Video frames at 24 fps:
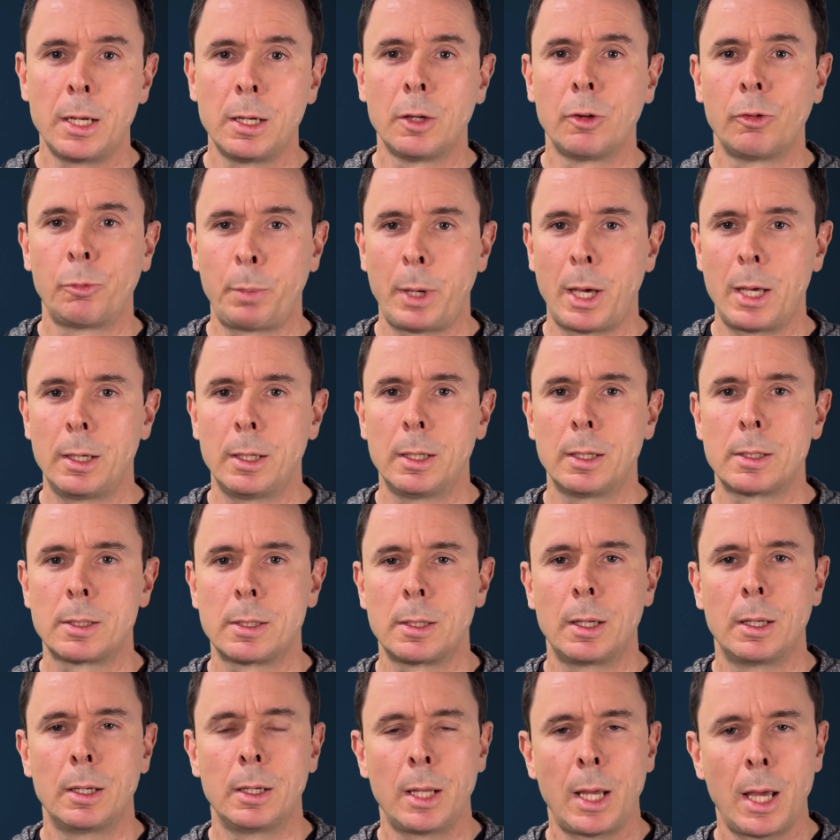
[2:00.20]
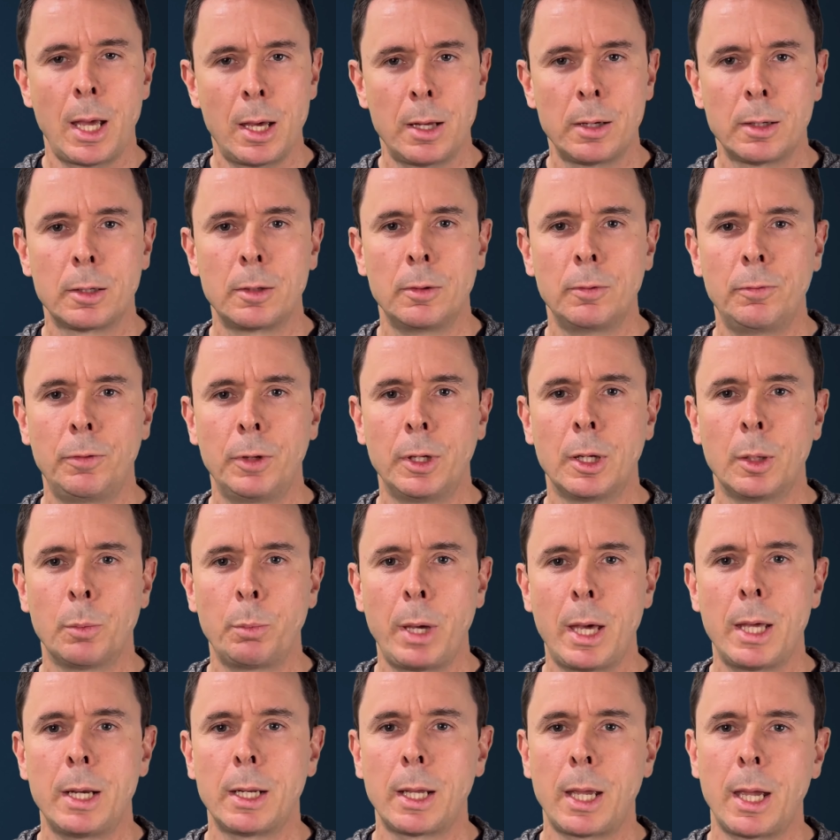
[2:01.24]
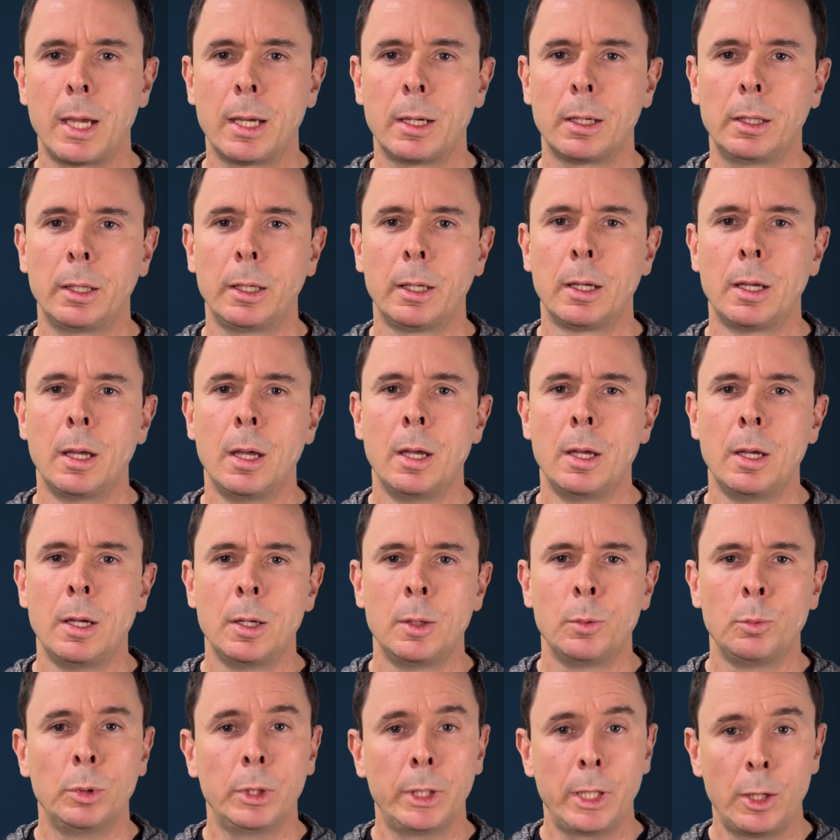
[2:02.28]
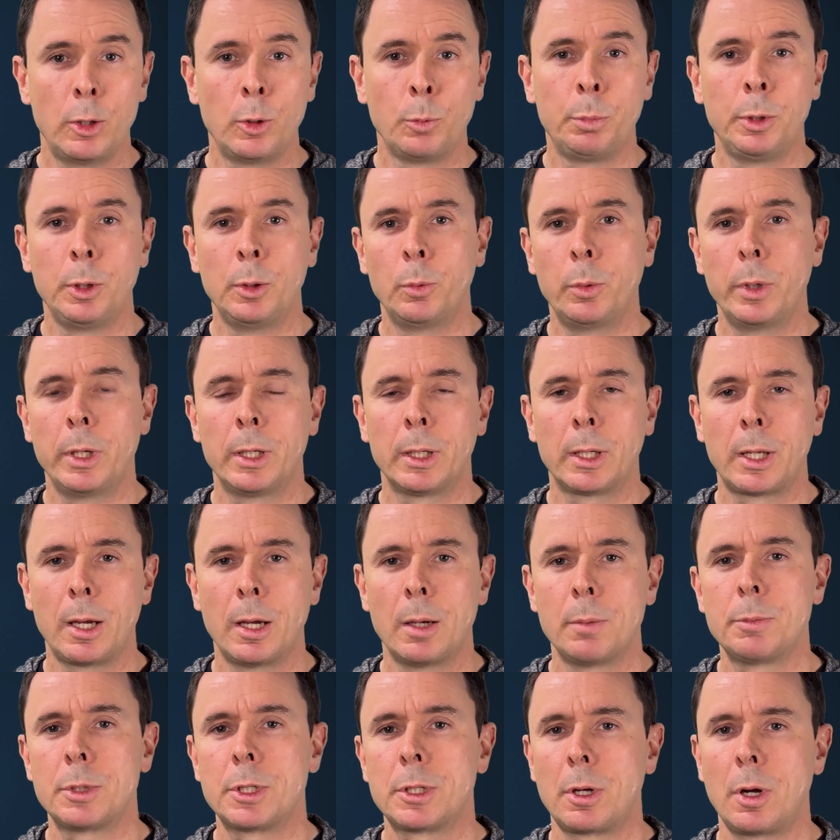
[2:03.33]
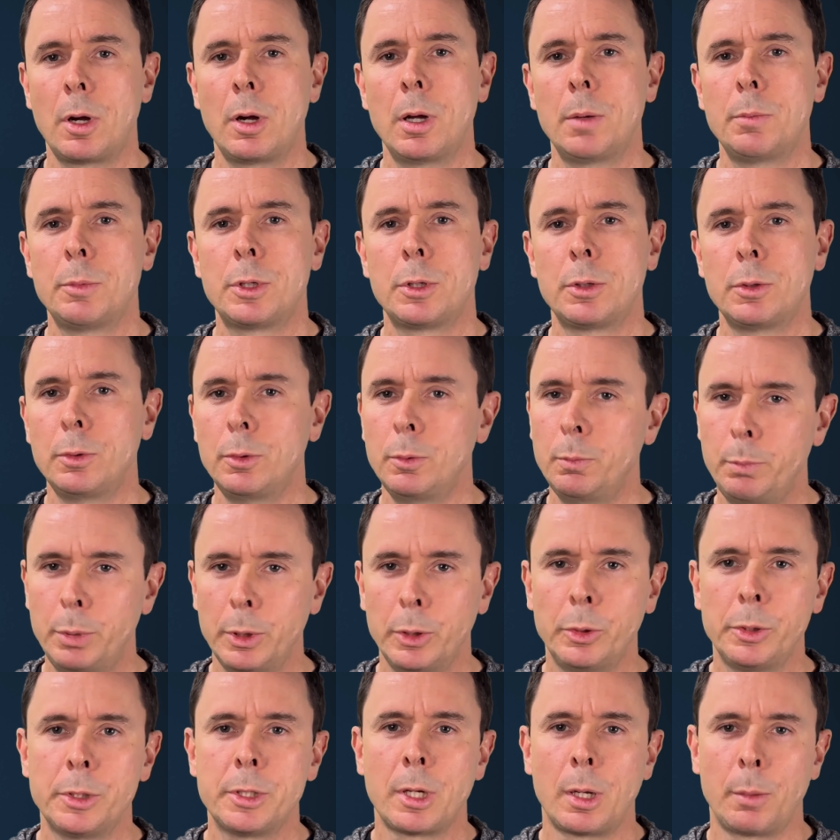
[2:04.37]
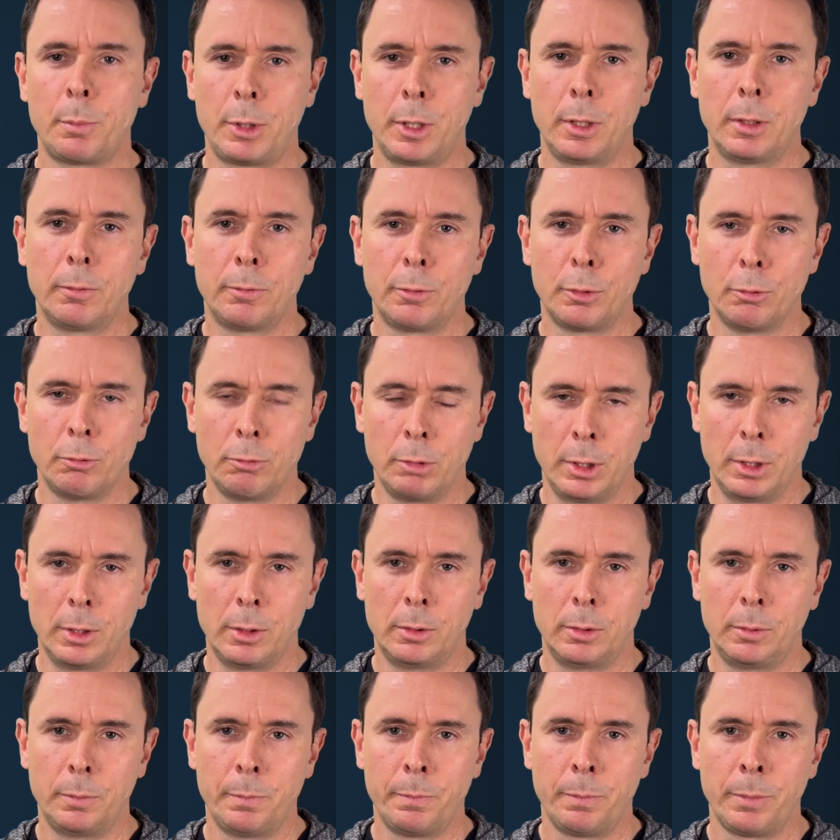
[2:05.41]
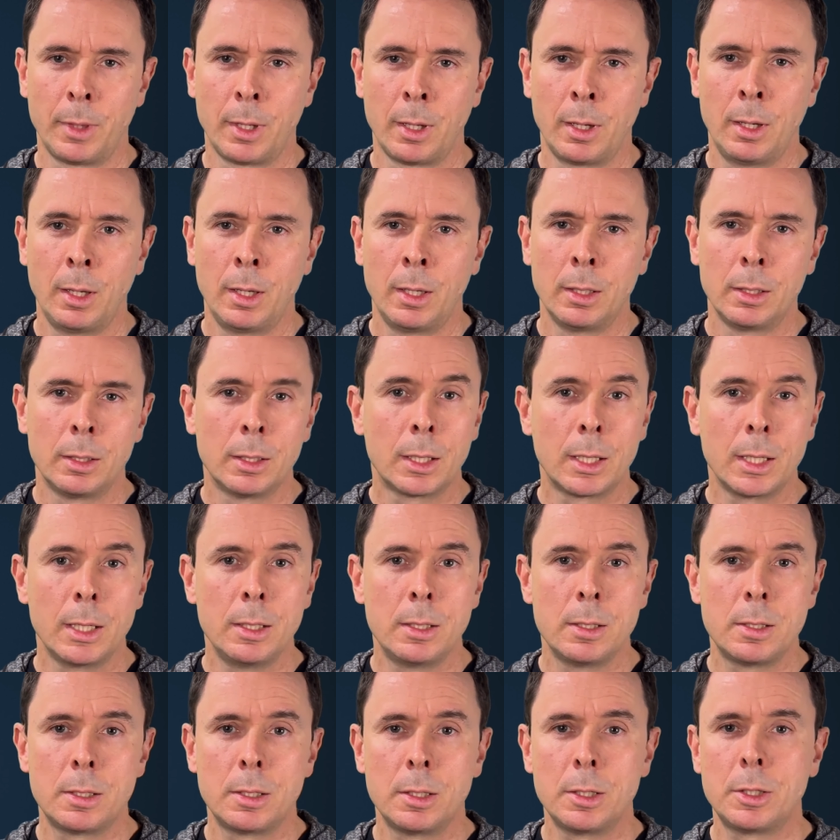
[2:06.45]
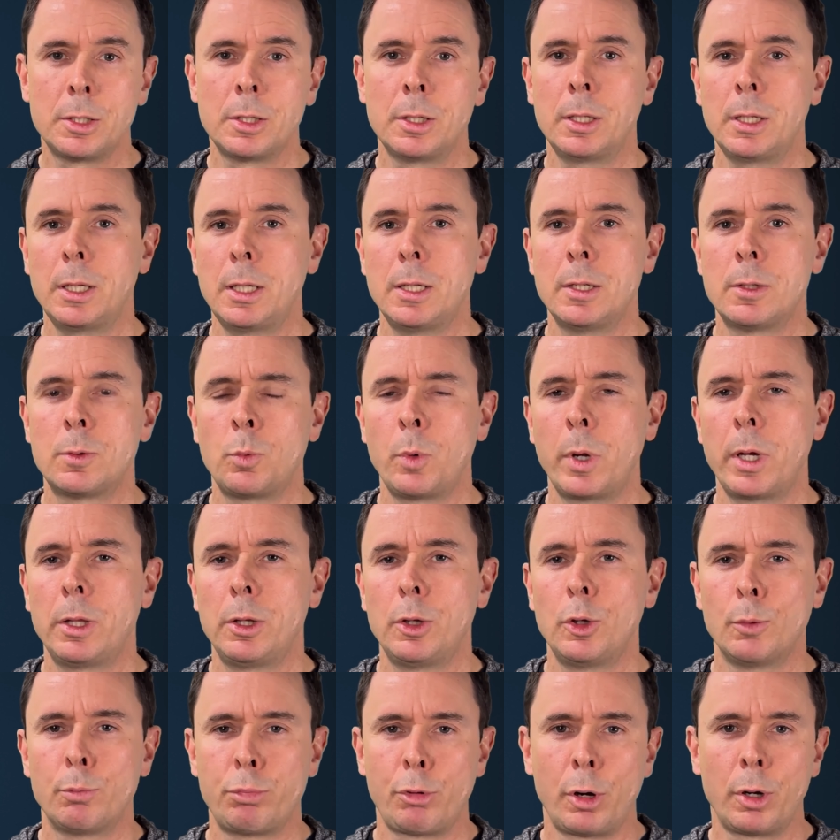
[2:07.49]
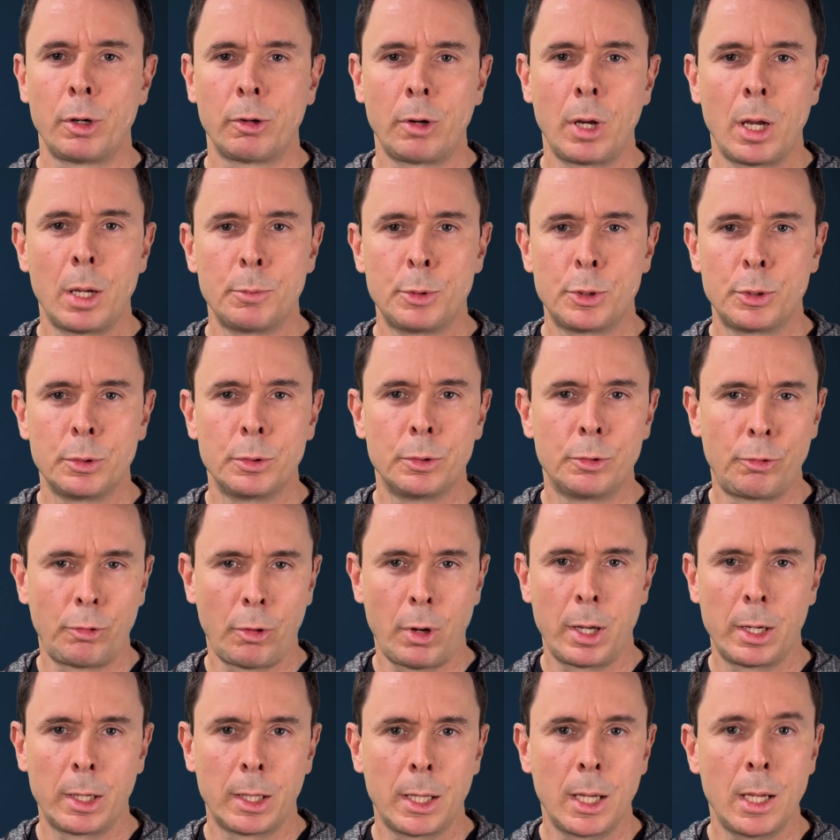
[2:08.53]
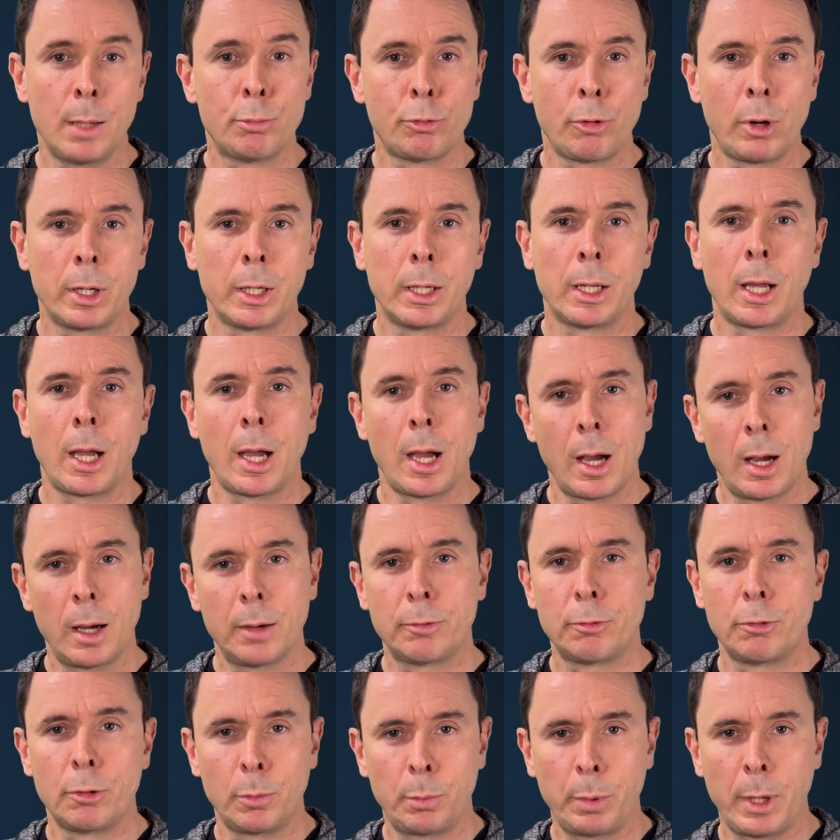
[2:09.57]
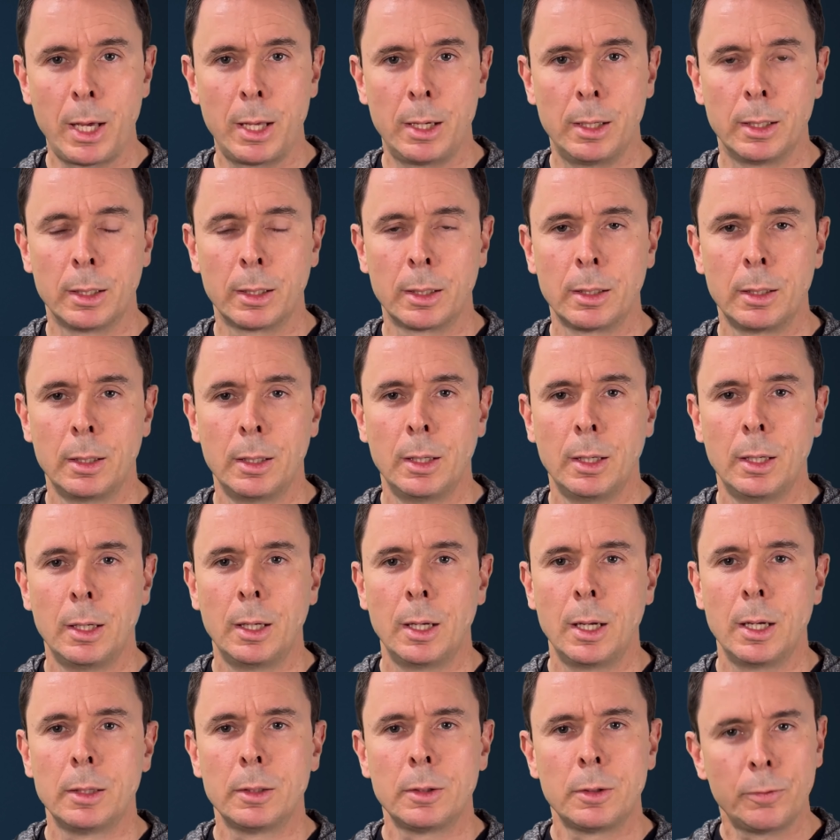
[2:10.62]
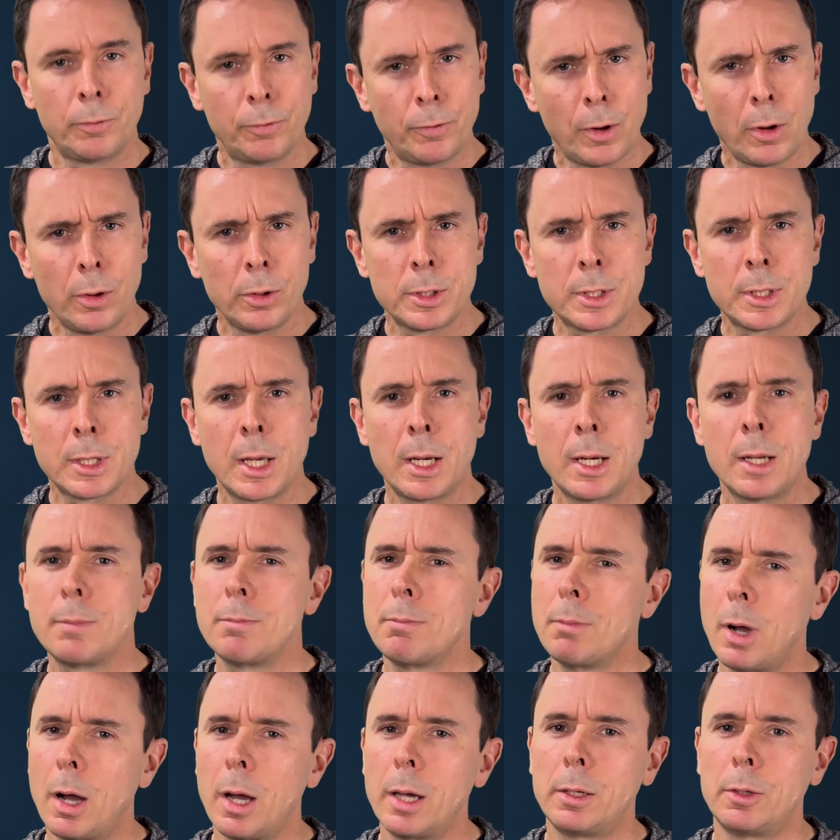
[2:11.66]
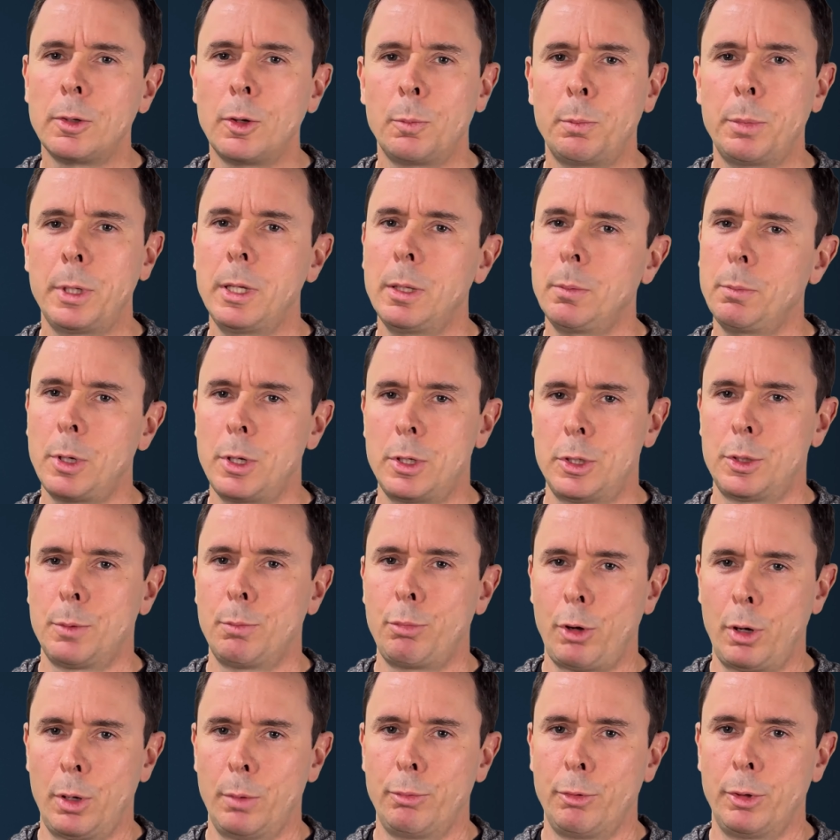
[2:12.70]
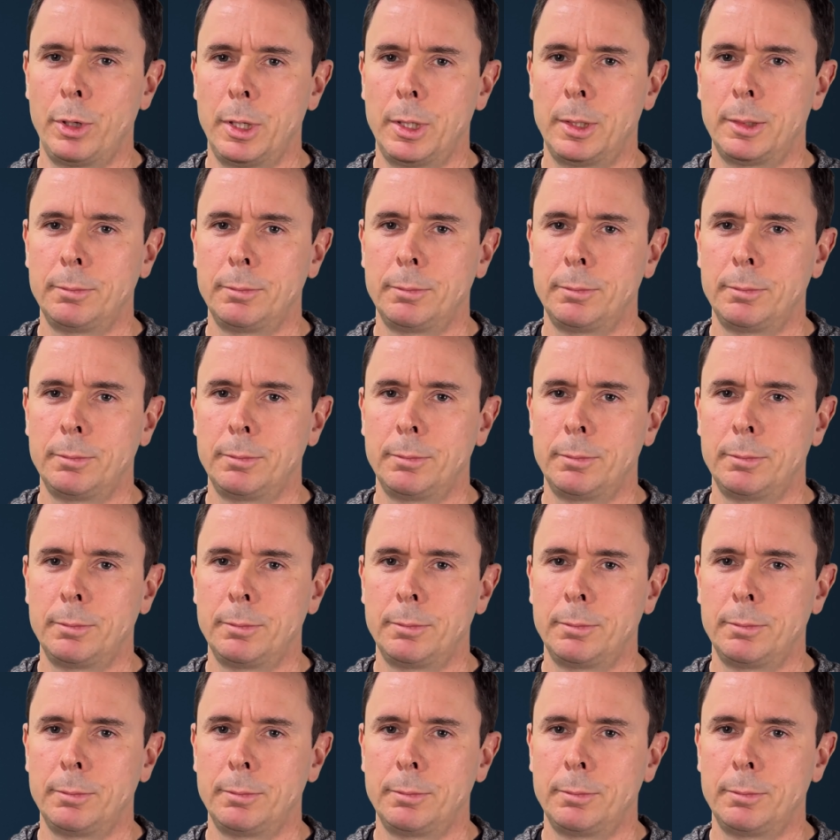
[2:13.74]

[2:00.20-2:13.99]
of panics and how to configure panic handling will help you when it comes time to build something for real. The key decision is whether your program should try to keep running after a panic, and the default setting might not be the most appropriate.